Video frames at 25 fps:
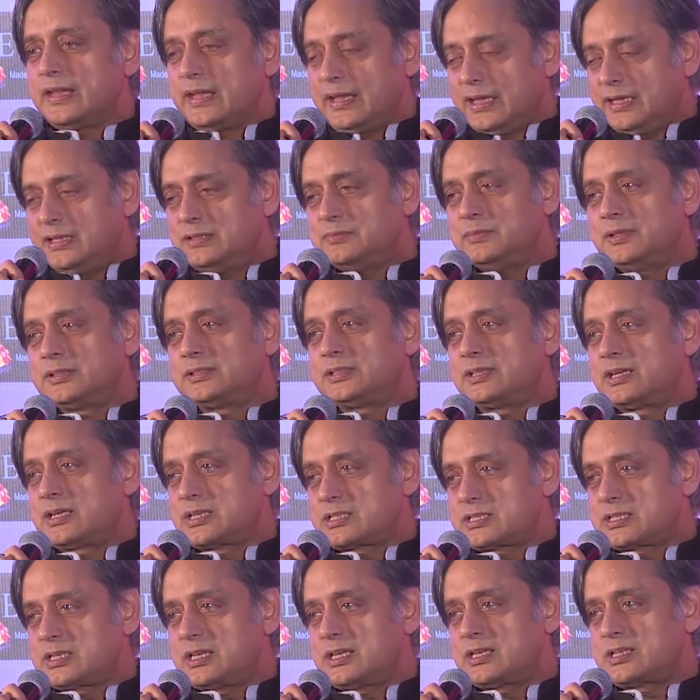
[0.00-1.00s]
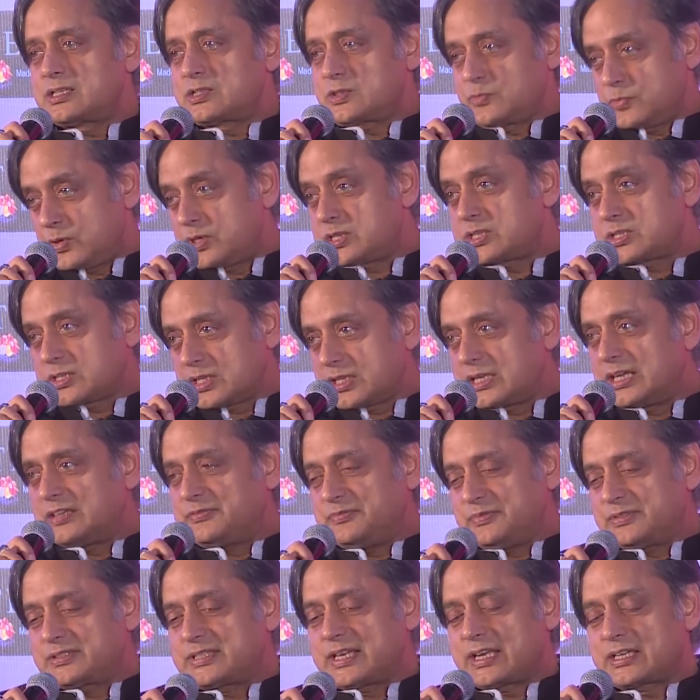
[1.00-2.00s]
in madrasas, which the
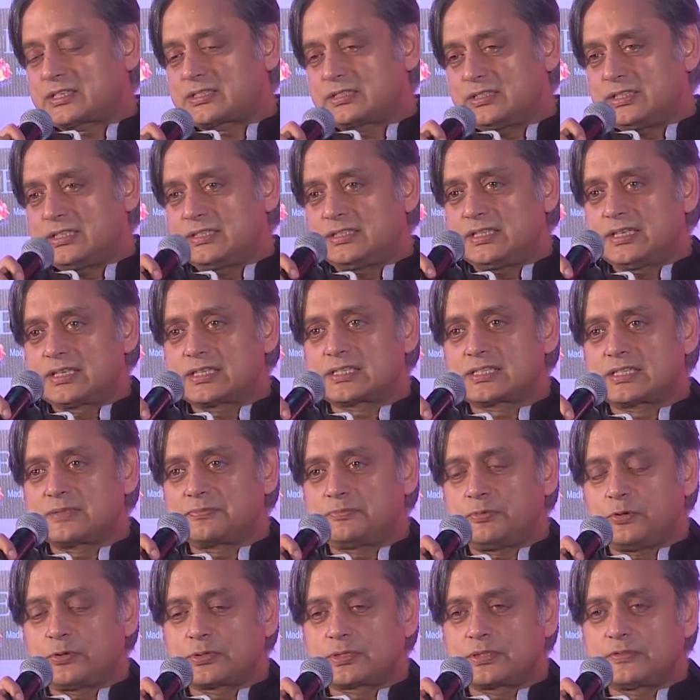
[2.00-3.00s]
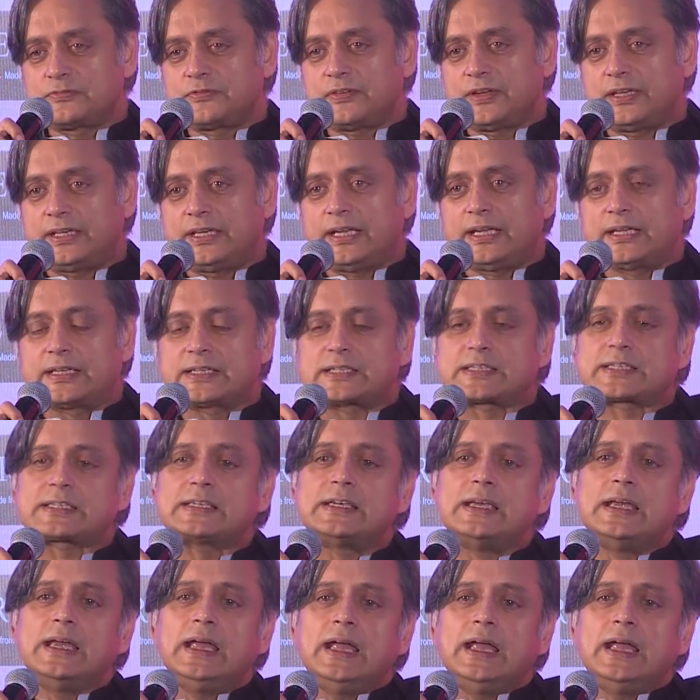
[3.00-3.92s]
government actually does support and finance.